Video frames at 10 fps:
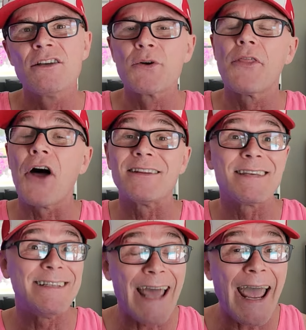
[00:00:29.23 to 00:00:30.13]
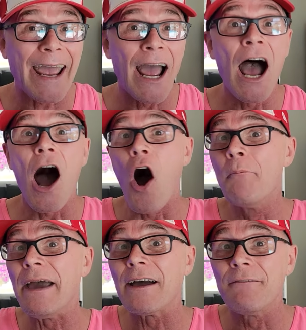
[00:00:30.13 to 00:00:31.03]
So I thought today I'll
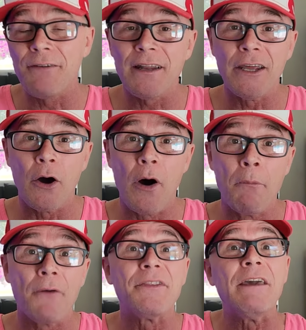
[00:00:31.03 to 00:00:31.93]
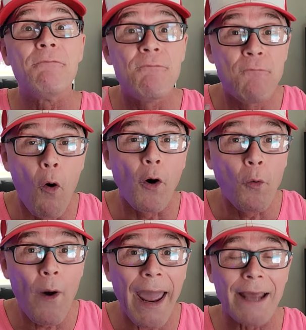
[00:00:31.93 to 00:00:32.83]
make a video about the
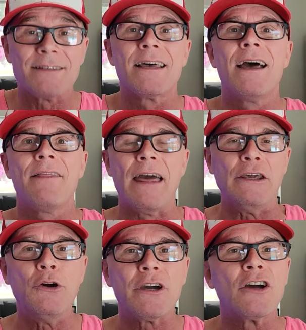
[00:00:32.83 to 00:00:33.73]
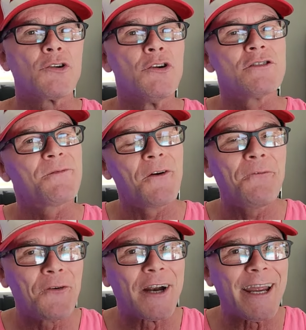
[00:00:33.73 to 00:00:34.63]
four ways that you can cruise for
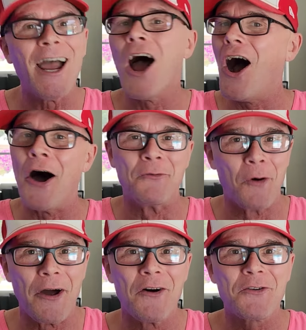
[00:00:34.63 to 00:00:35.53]
free on Royal